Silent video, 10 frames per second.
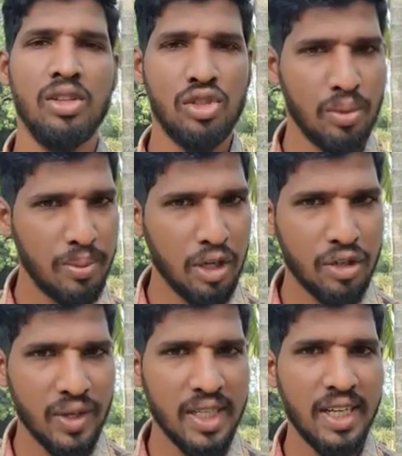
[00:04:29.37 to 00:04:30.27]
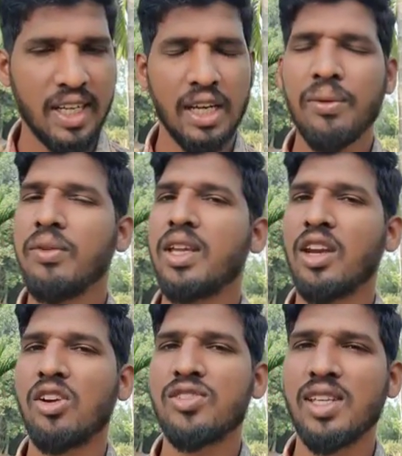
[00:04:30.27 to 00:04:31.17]
So below 20 degree we
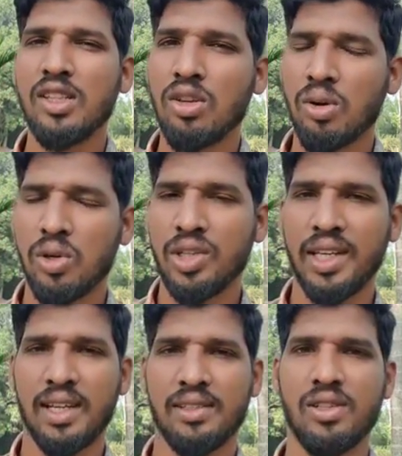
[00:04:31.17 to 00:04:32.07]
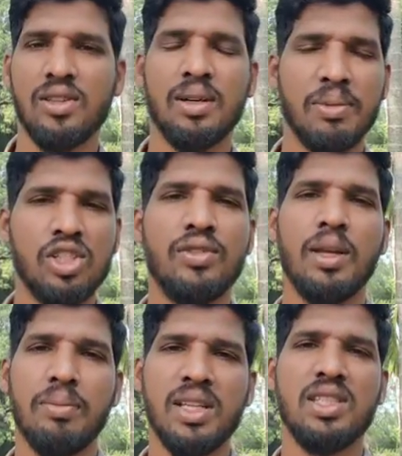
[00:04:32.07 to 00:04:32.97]
cannot see in throughout here. So that much of
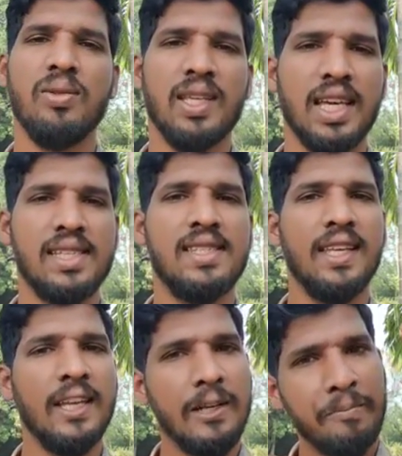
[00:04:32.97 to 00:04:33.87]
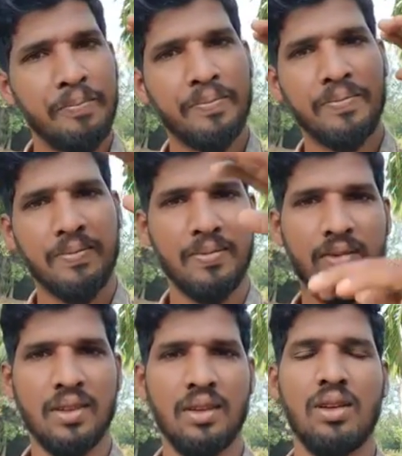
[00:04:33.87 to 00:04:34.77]
temperature we can see in
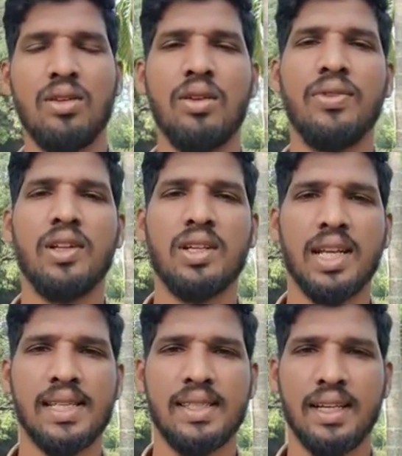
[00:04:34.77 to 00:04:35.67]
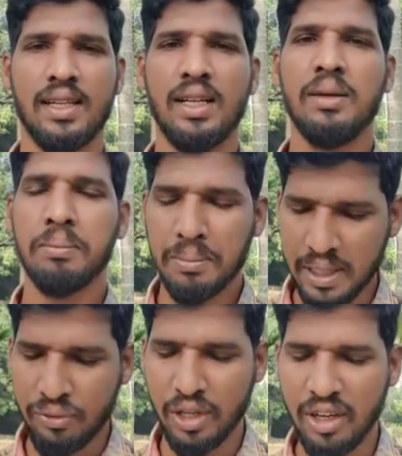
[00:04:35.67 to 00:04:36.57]
tropical grassland.
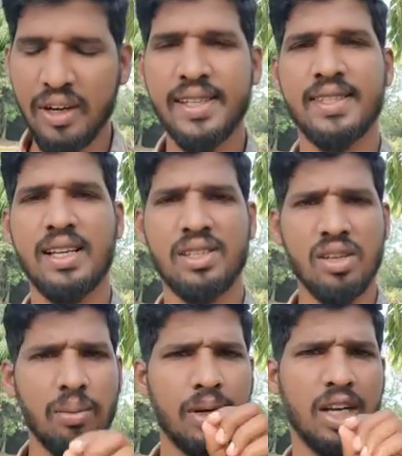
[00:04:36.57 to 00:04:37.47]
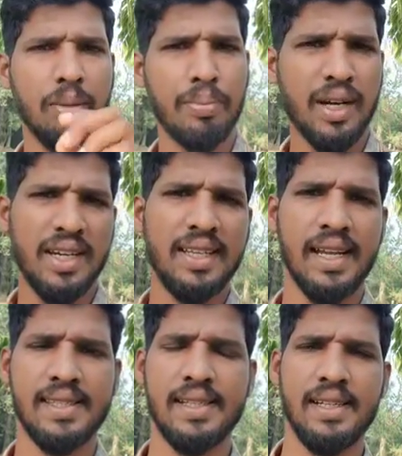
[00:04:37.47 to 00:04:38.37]
But when you are discussing about temperate
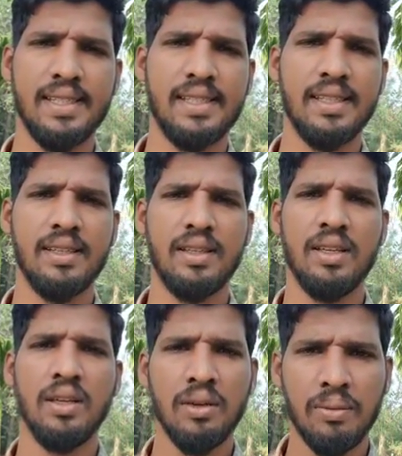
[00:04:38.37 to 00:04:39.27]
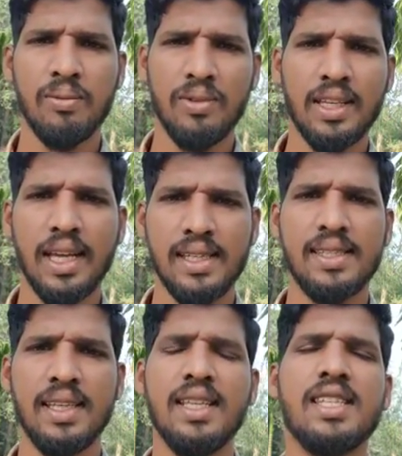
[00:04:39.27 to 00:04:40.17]
grasslands, we can
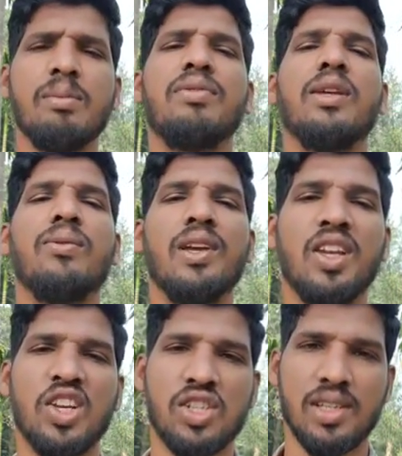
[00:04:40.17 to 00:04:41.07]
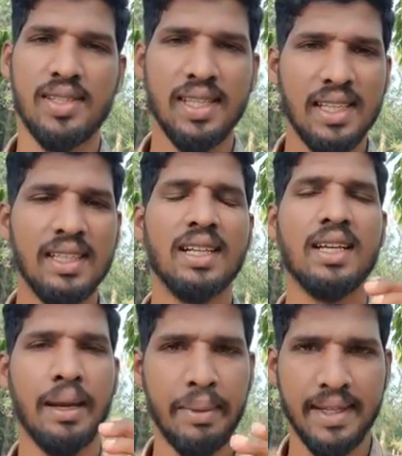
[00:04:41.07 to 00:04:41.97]
see some of the variations in
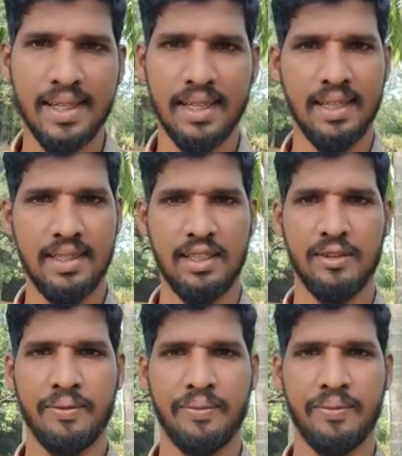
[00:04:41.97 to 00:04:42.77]
climate condition.